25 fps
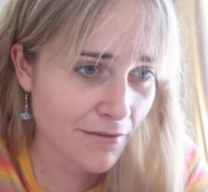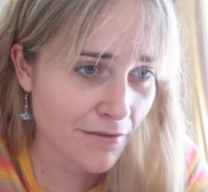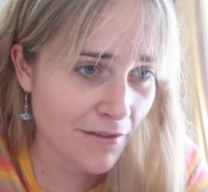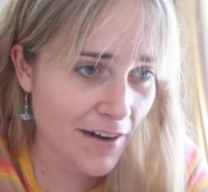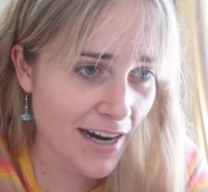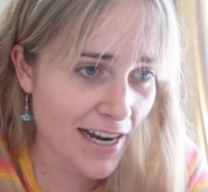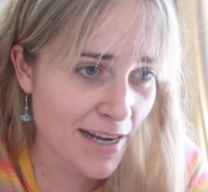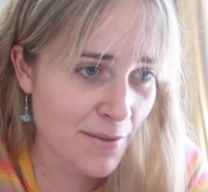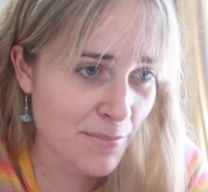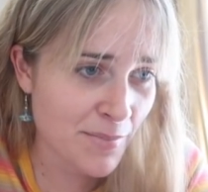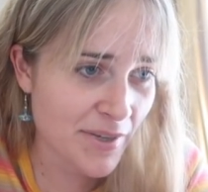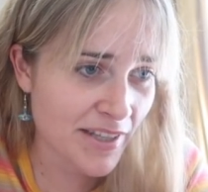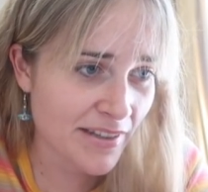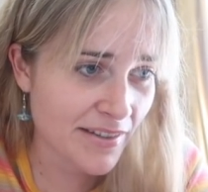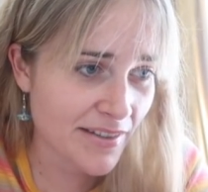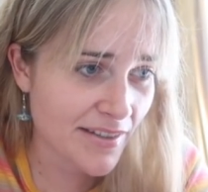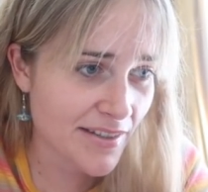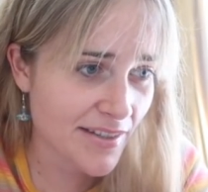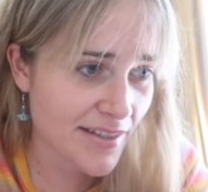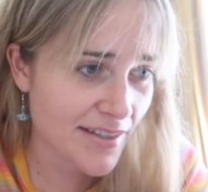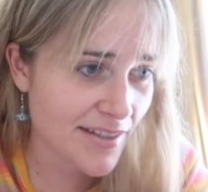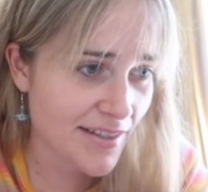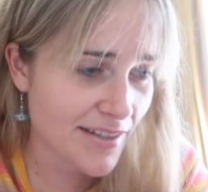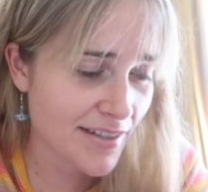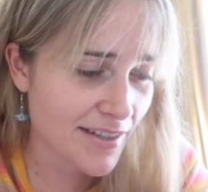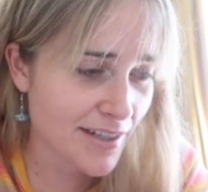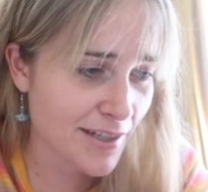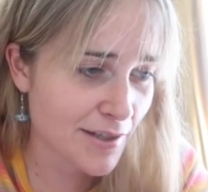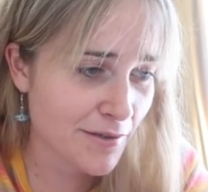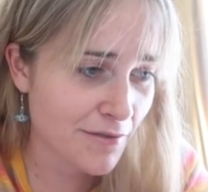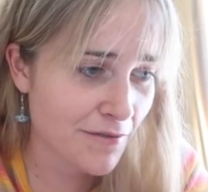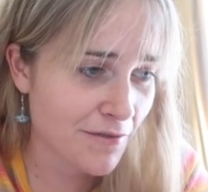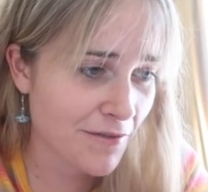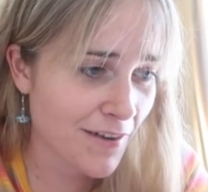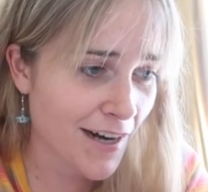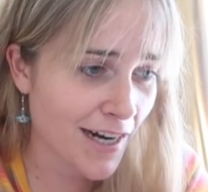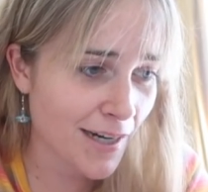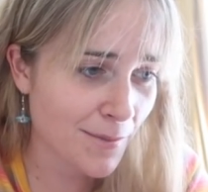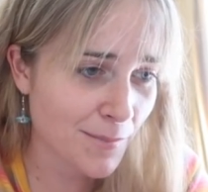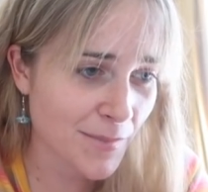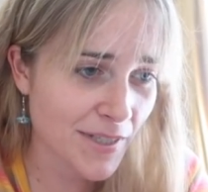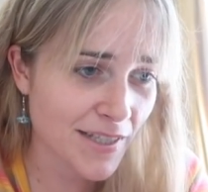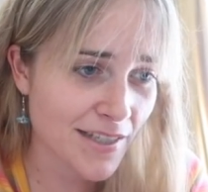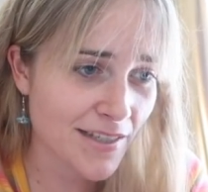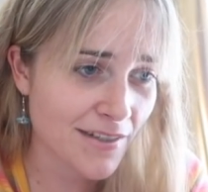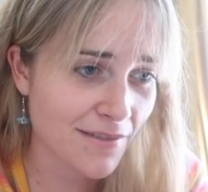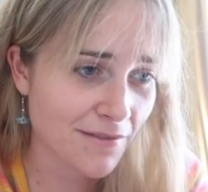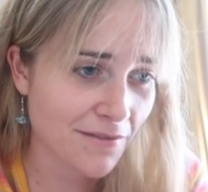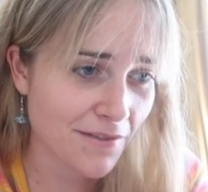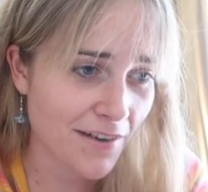Fragments, just
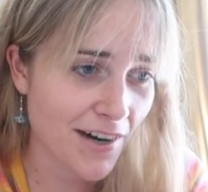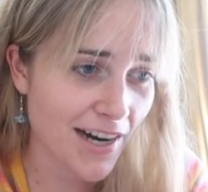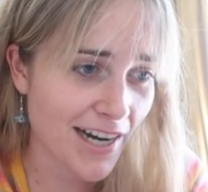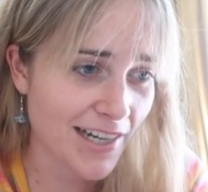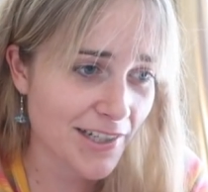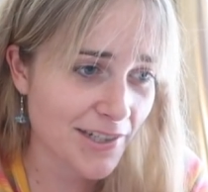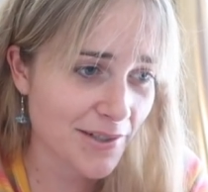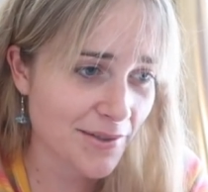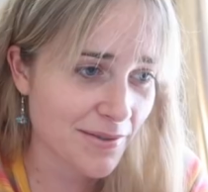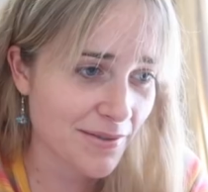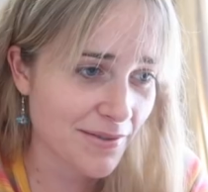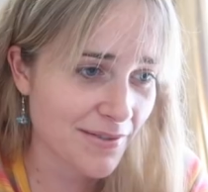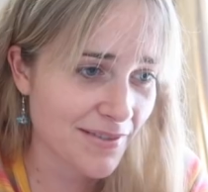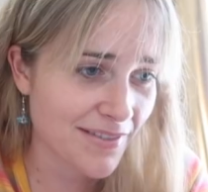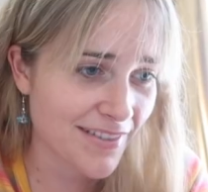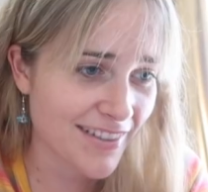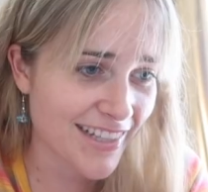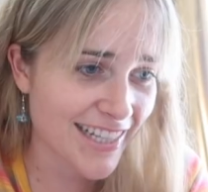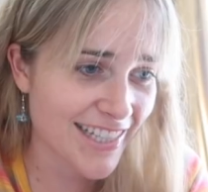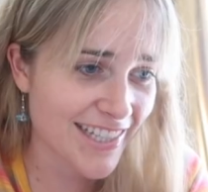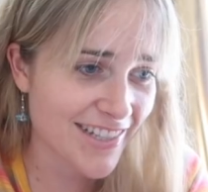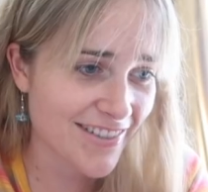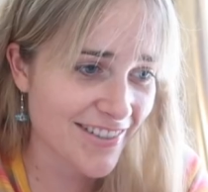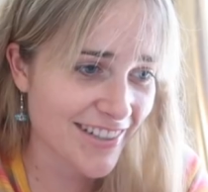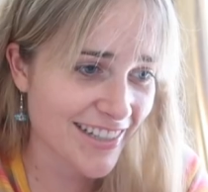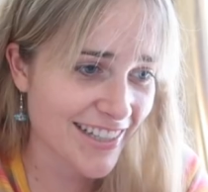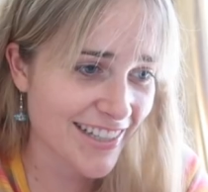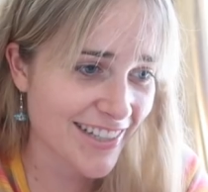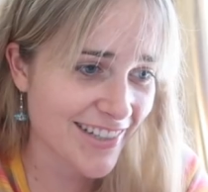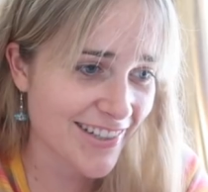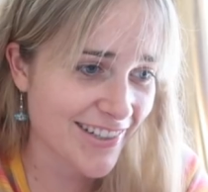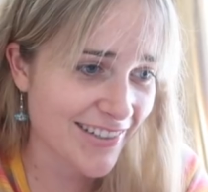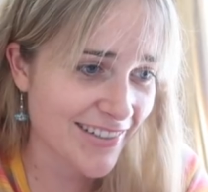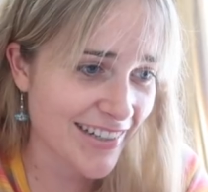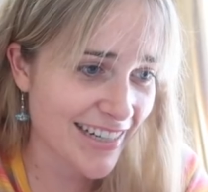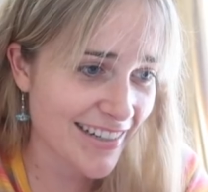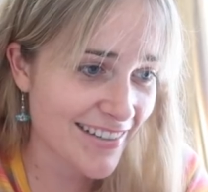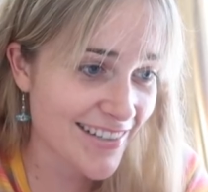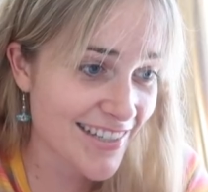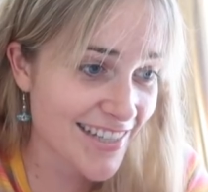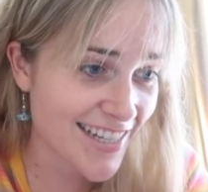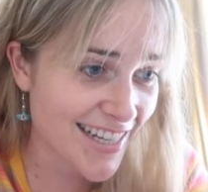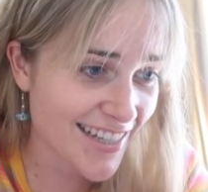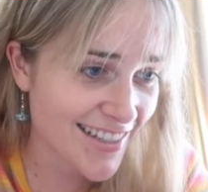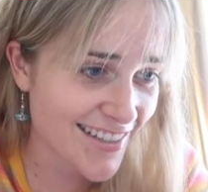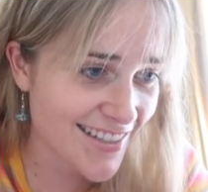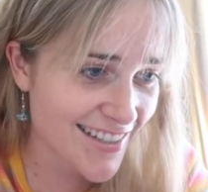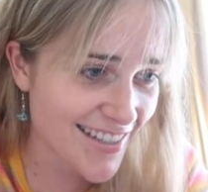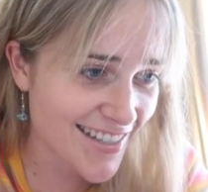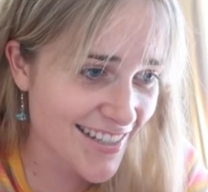fragments of Rigel. That's really cool. Our
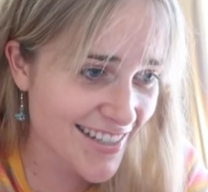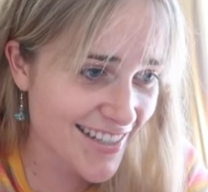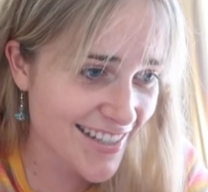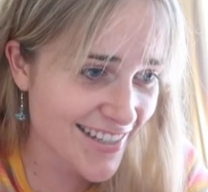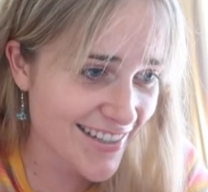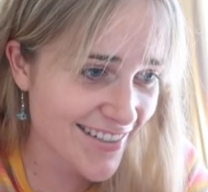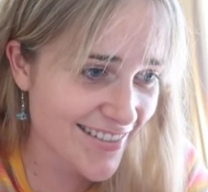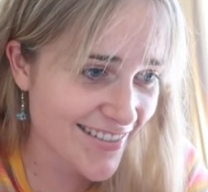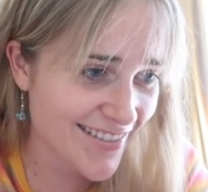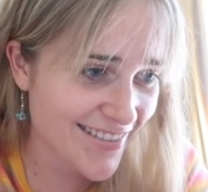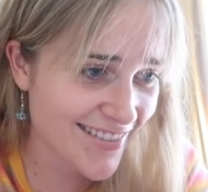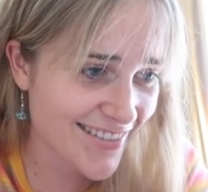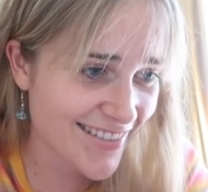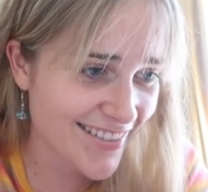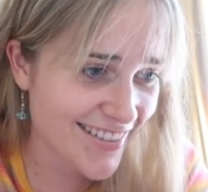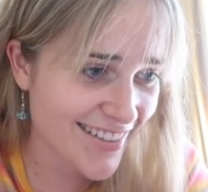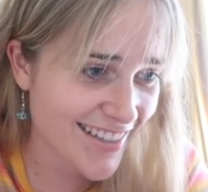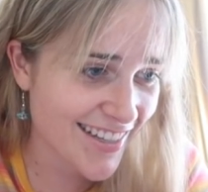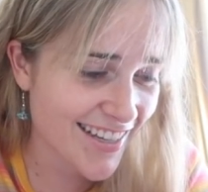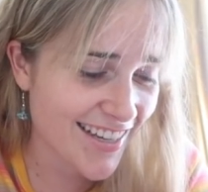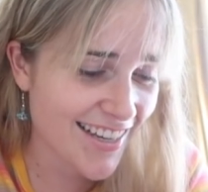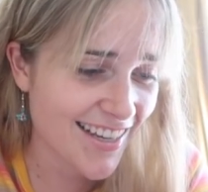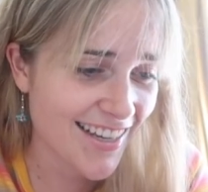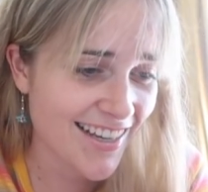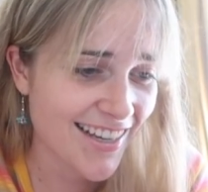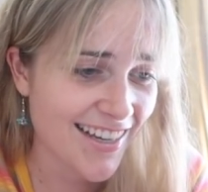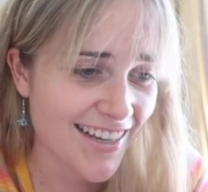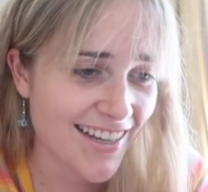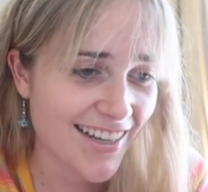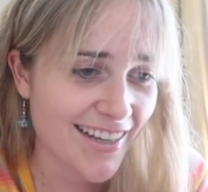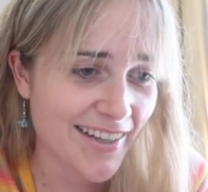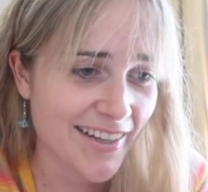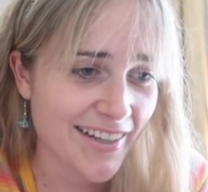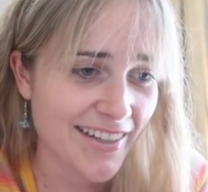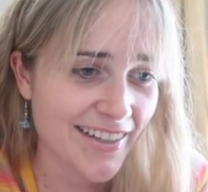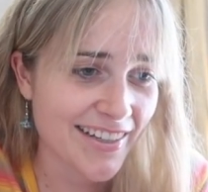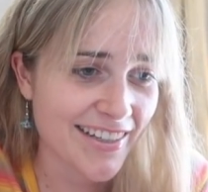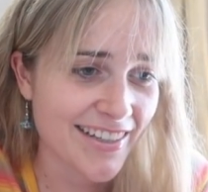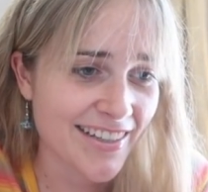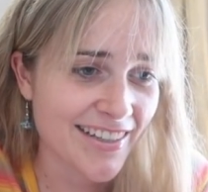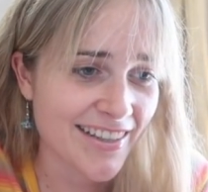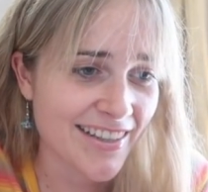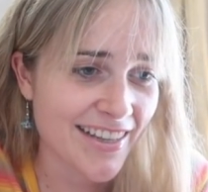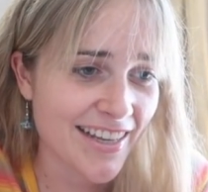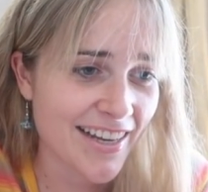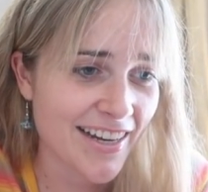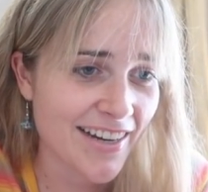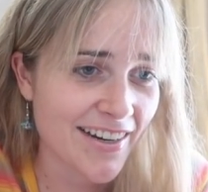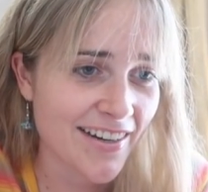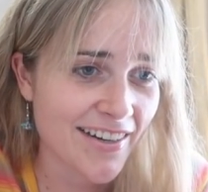suns are still
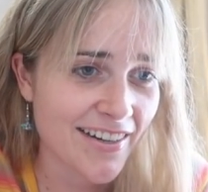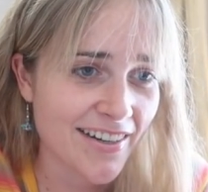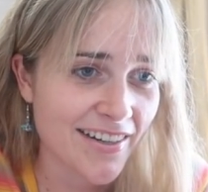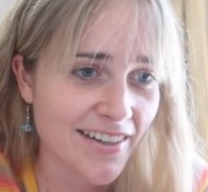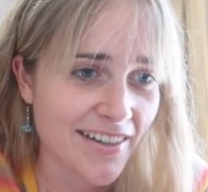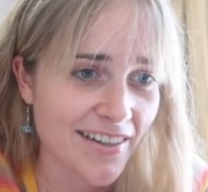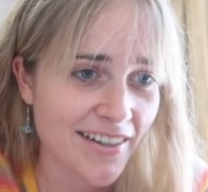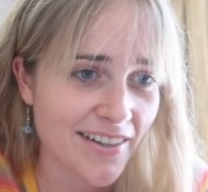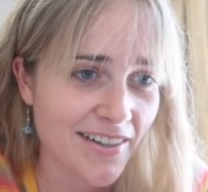in there.